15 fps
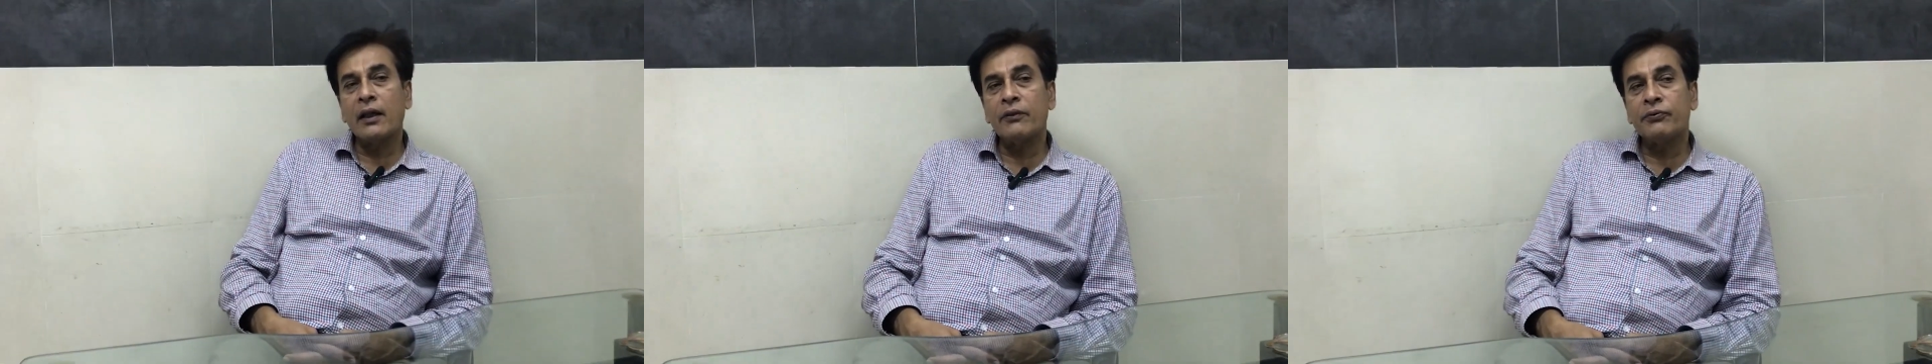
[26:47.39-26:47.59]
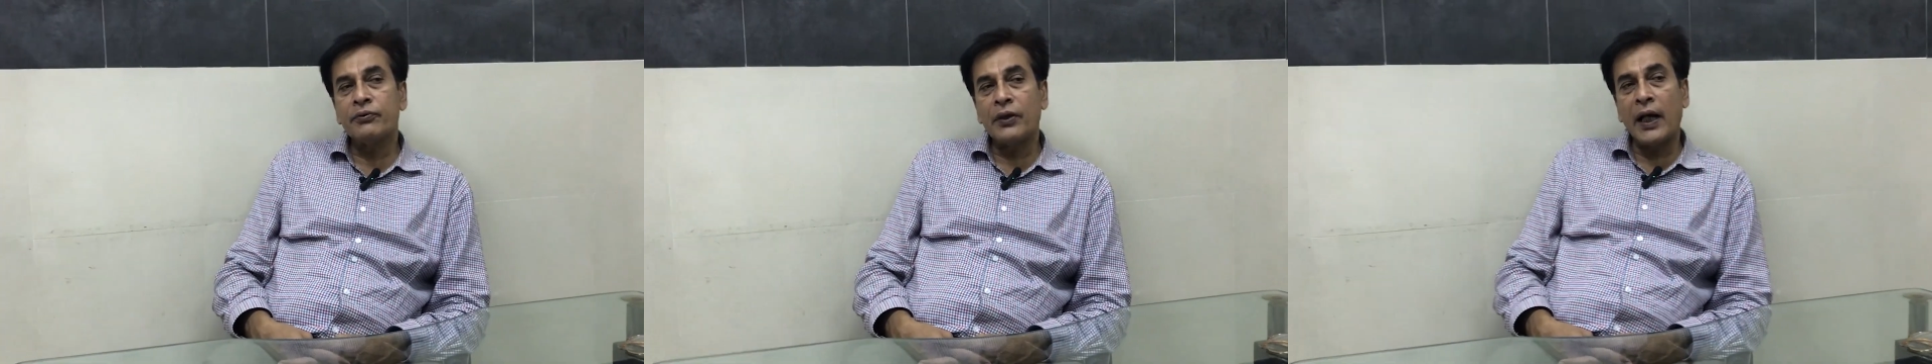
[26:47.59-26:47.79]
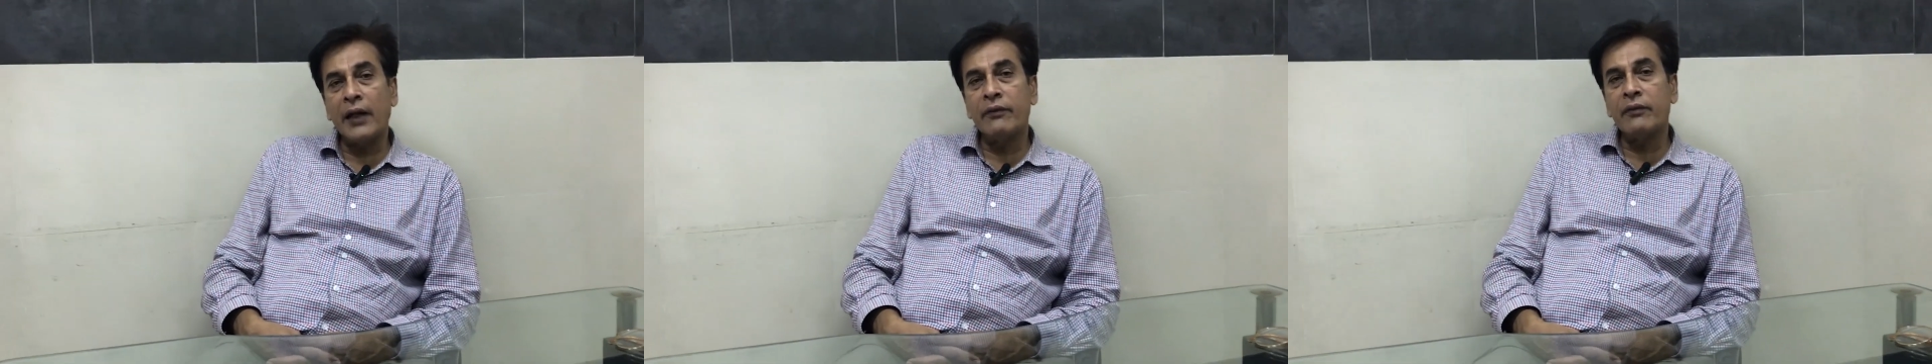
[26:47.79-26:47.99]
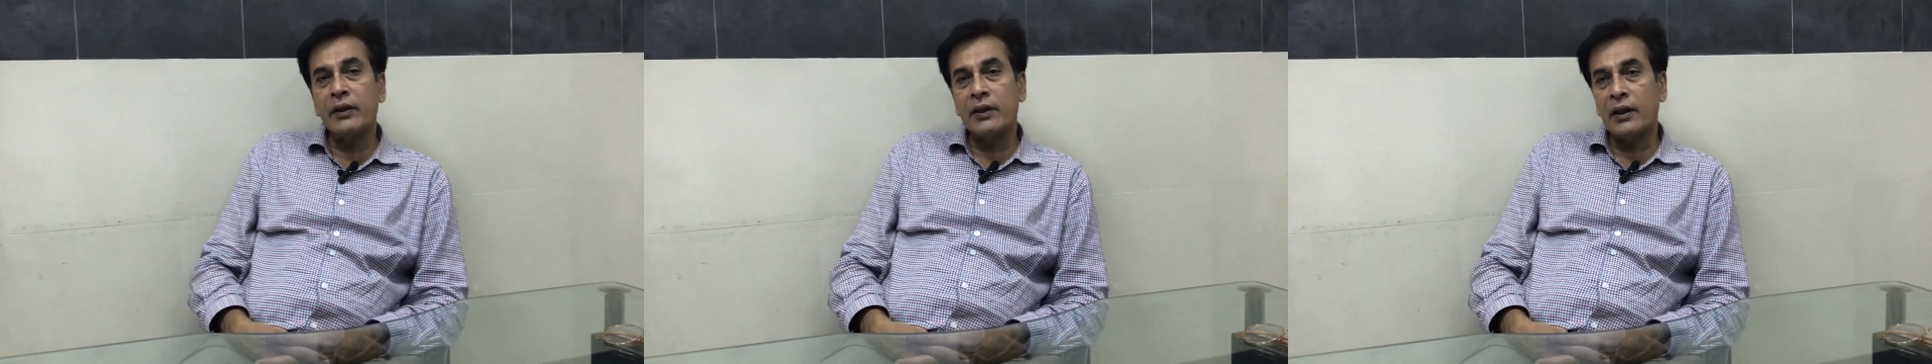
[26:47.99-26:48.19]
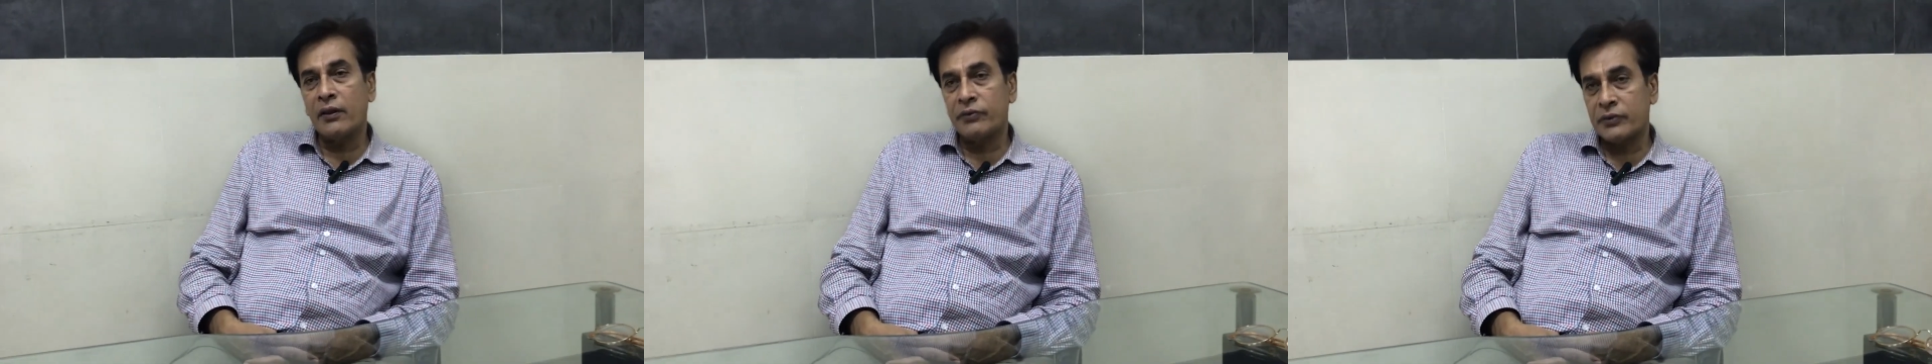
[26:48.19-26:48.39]
5
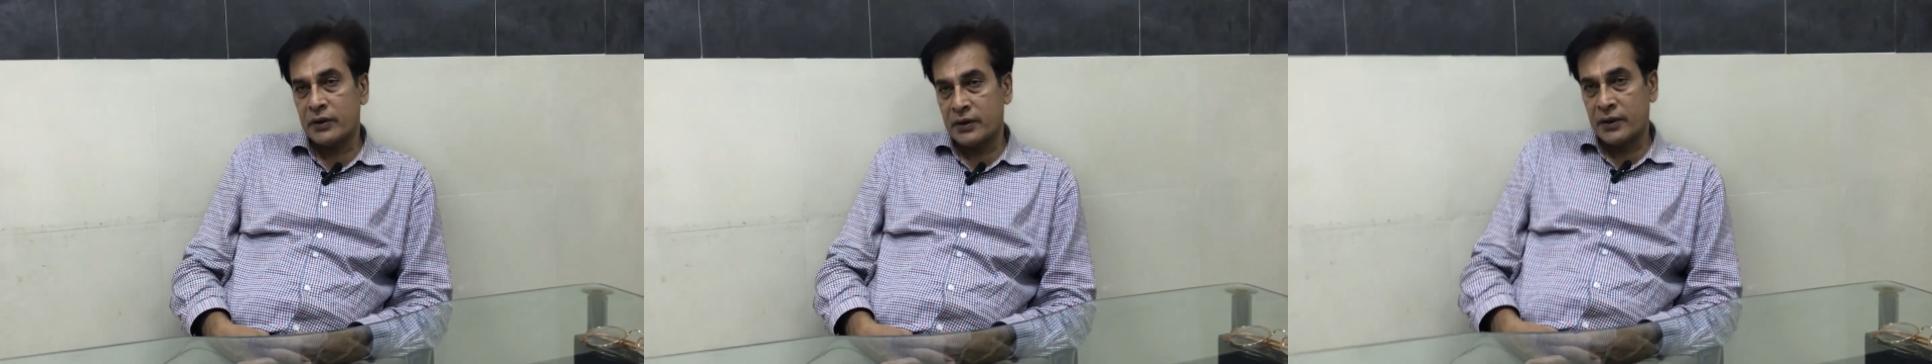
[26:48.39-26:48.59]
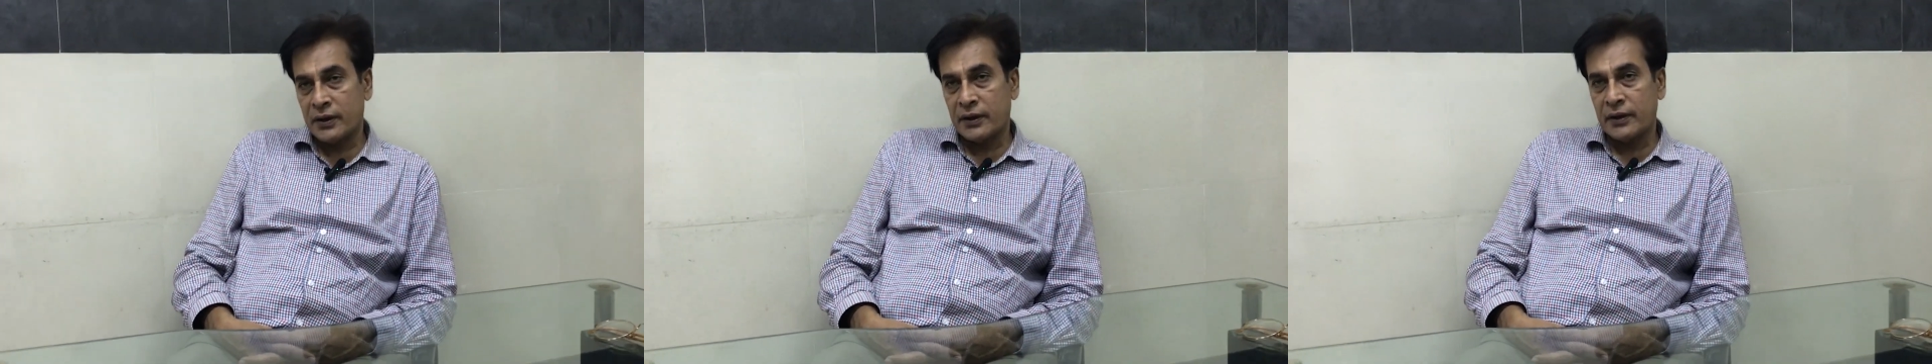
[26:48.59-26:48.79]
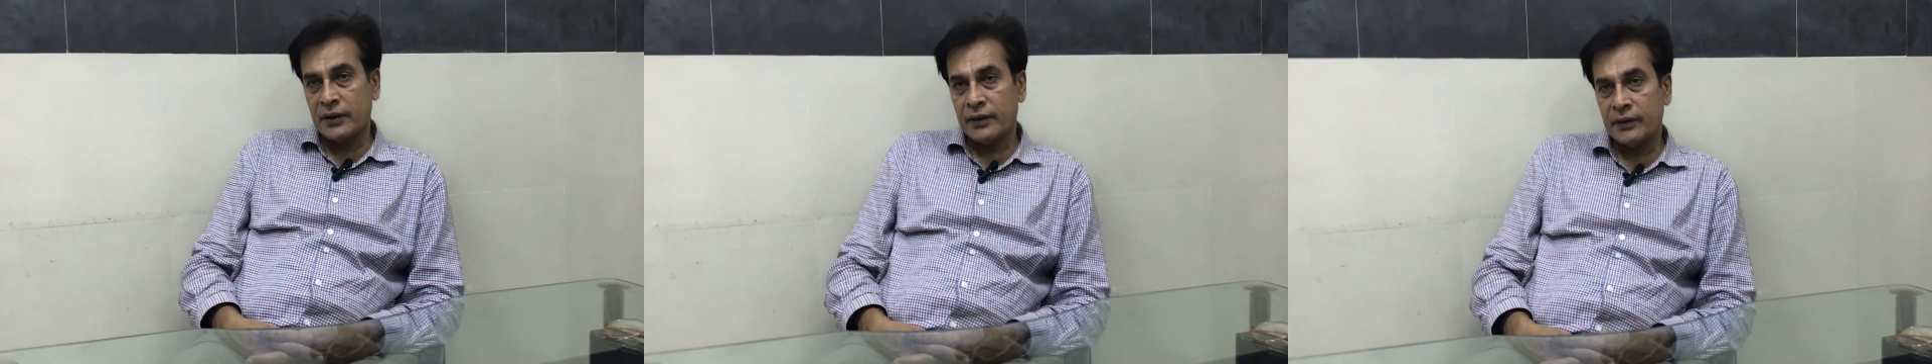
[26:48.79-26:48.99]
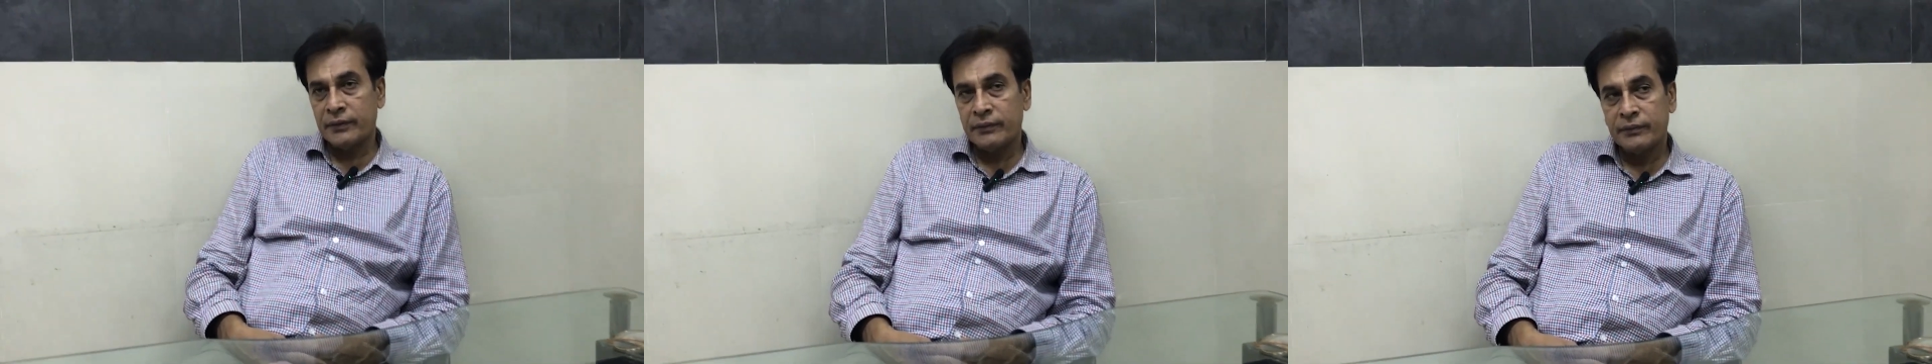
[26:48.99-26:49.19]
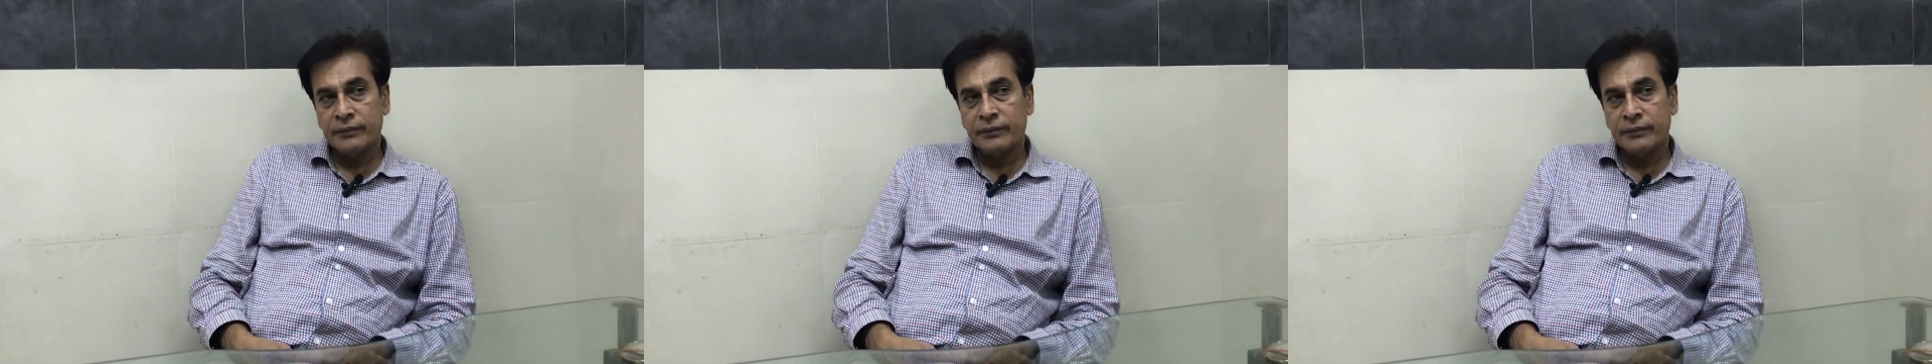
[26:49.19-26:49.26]
days after surgery?